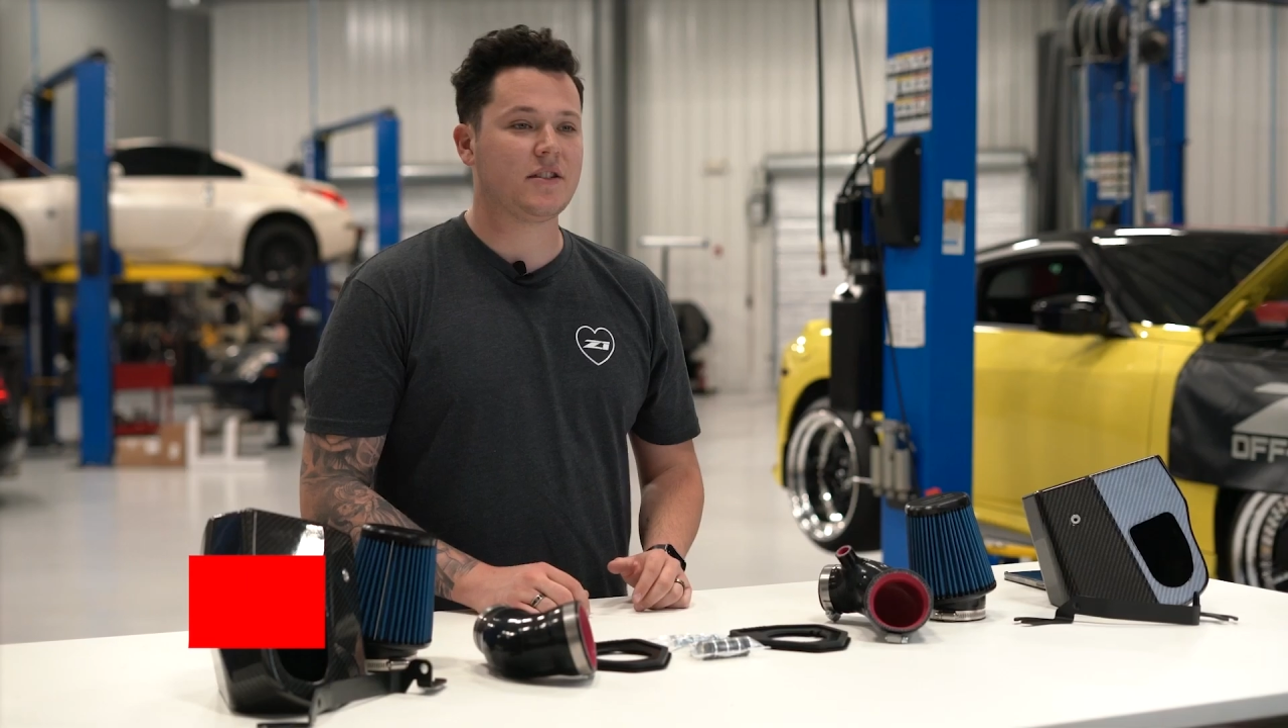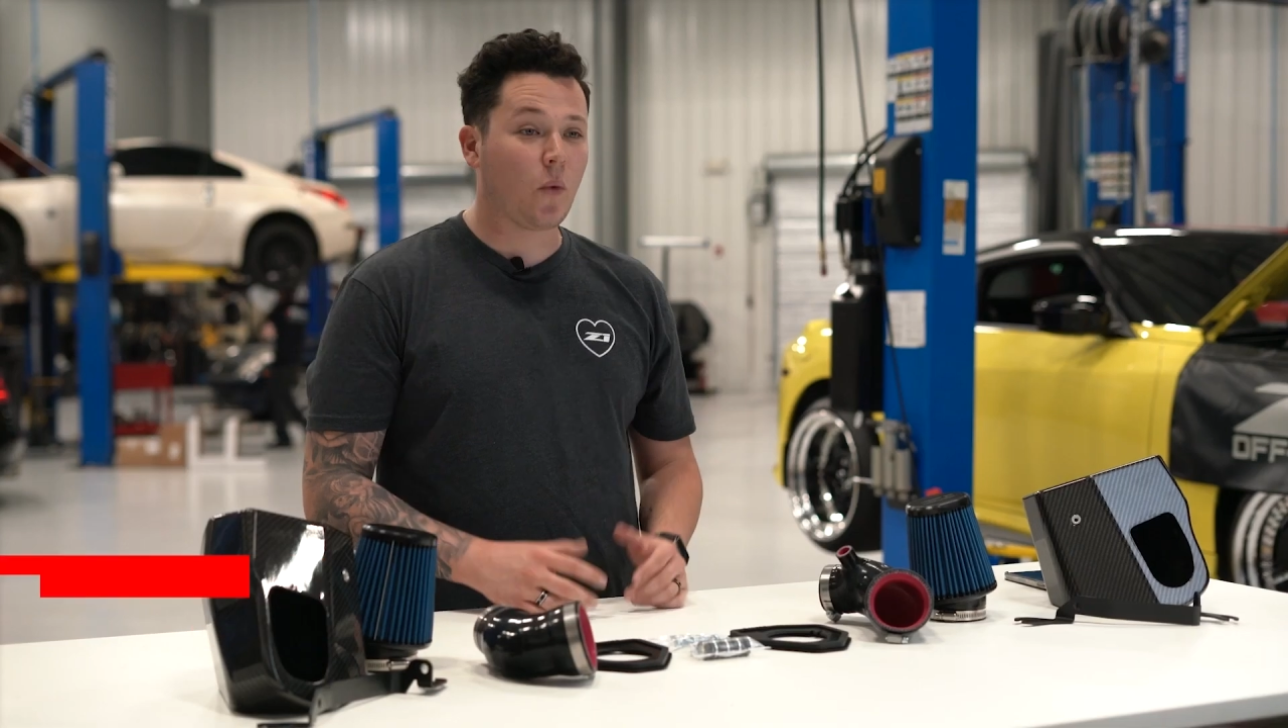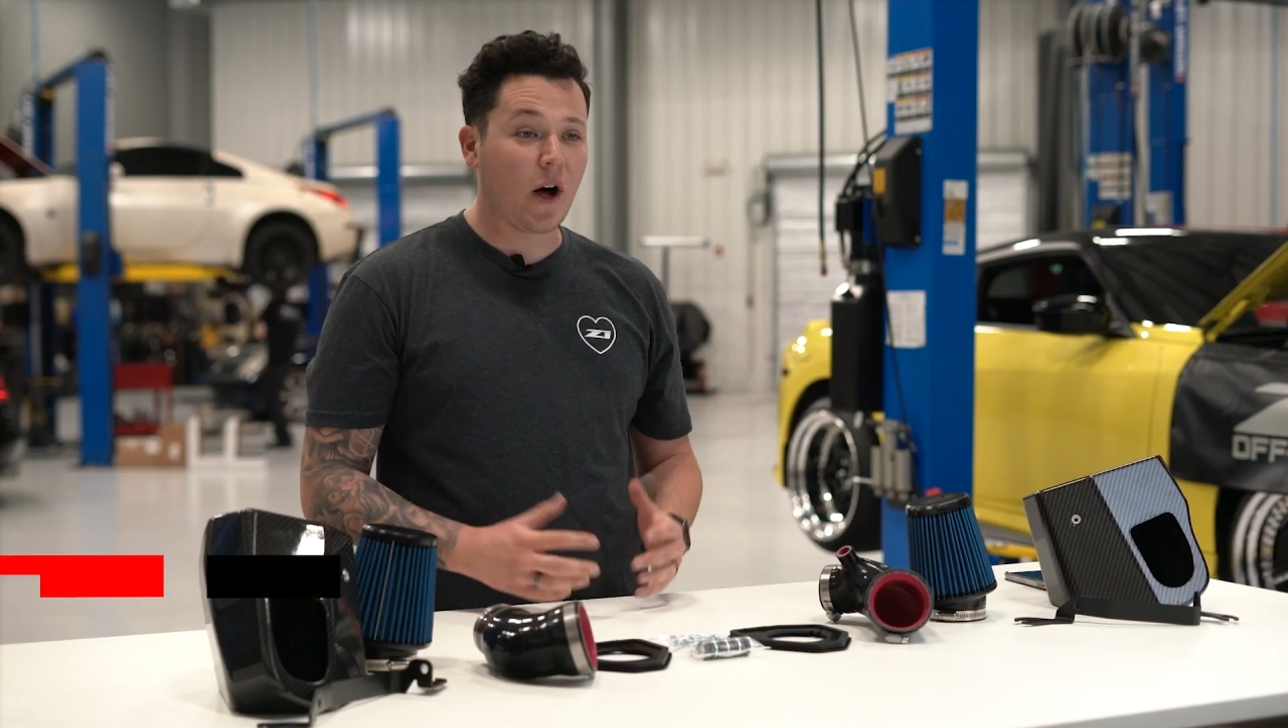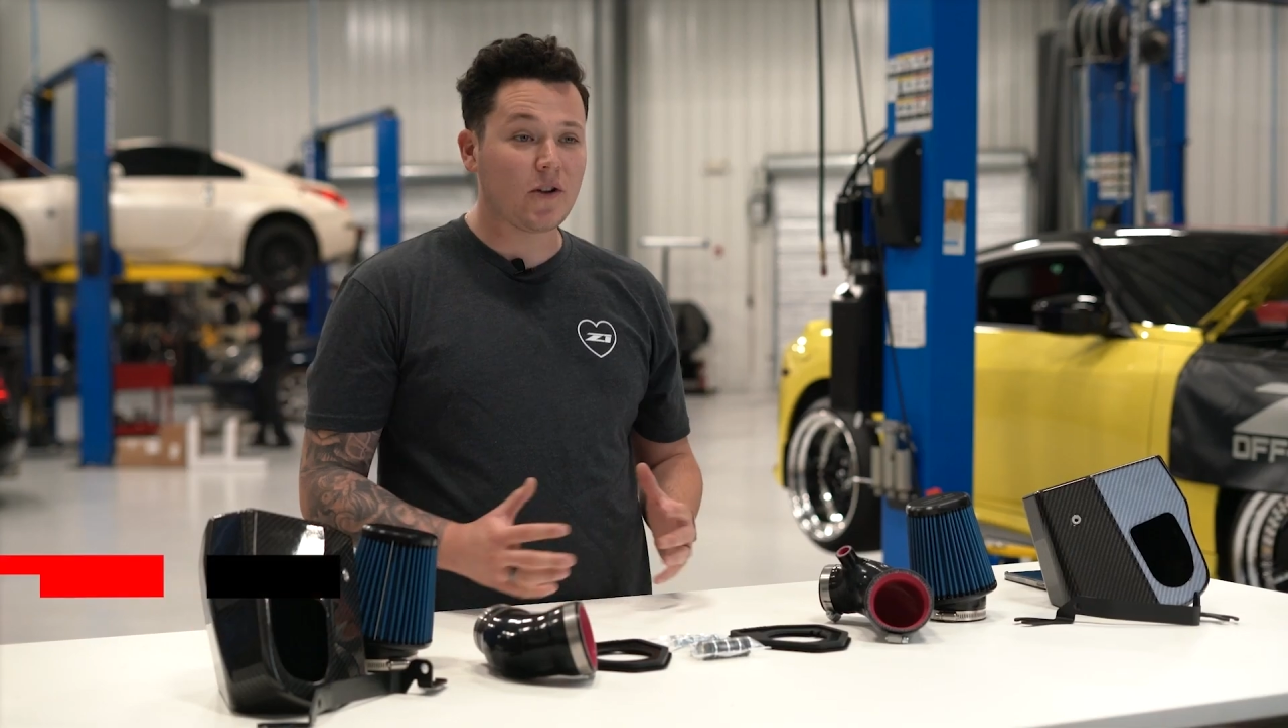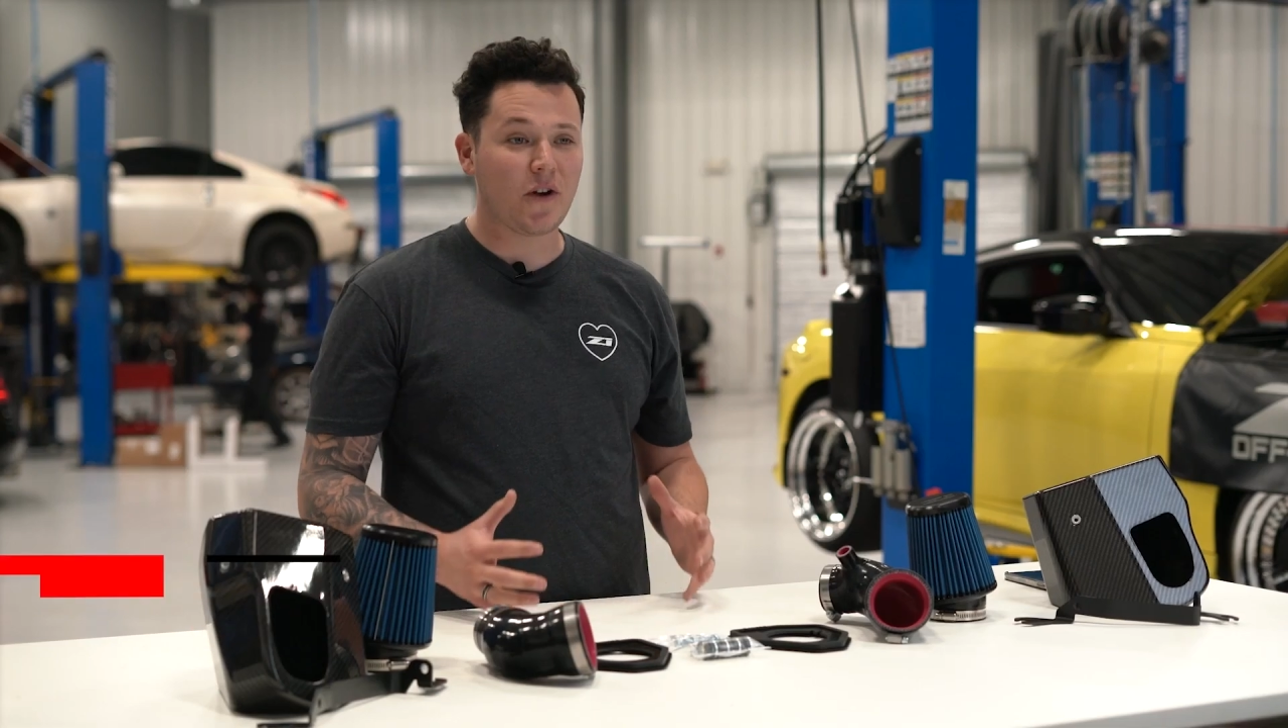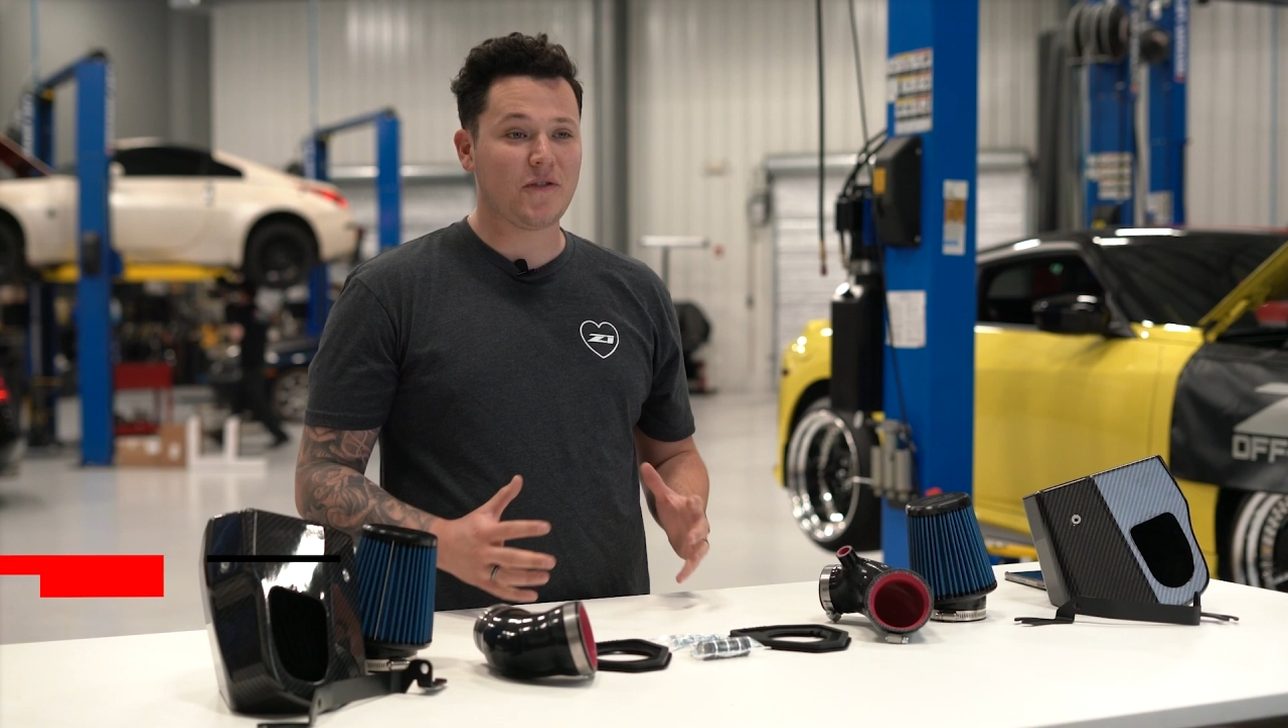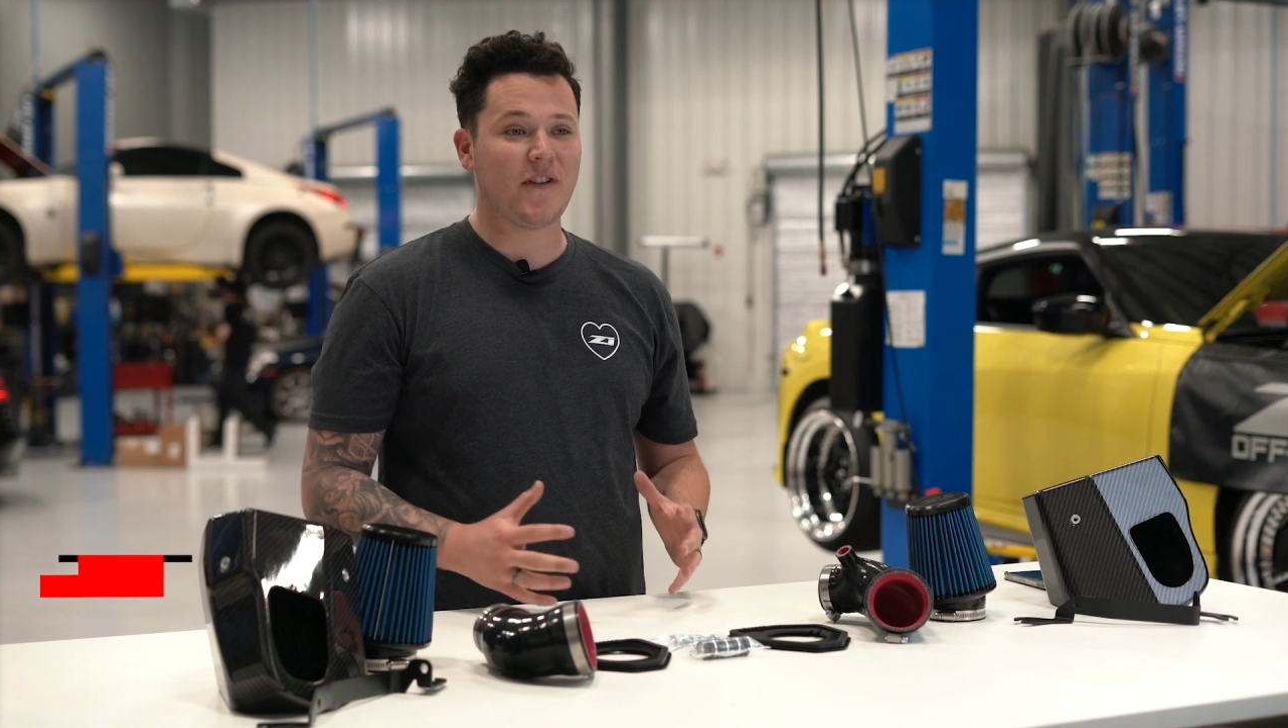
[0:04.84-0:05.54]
a well-known